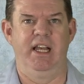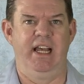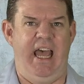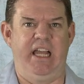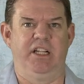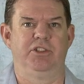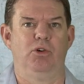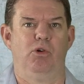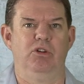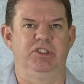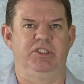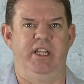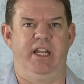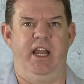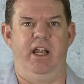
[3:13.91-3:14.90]

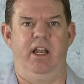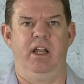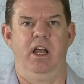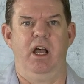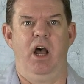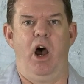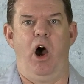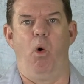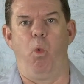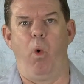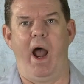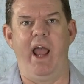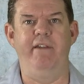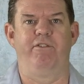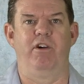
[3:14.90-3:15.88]
exhausted air
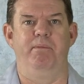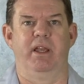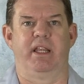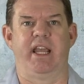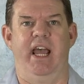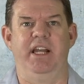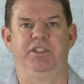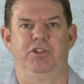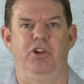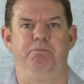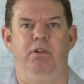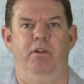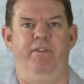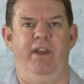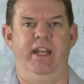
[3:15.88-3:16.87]
away from the case to
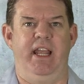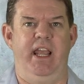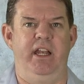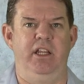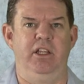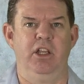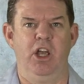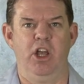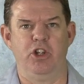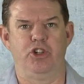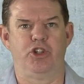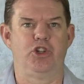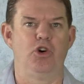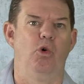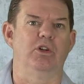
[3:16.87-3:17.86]
prevent any
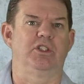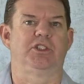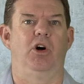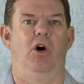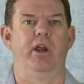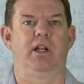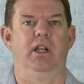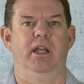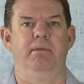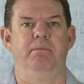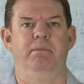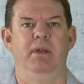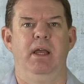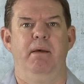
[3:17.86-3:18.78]
short cycling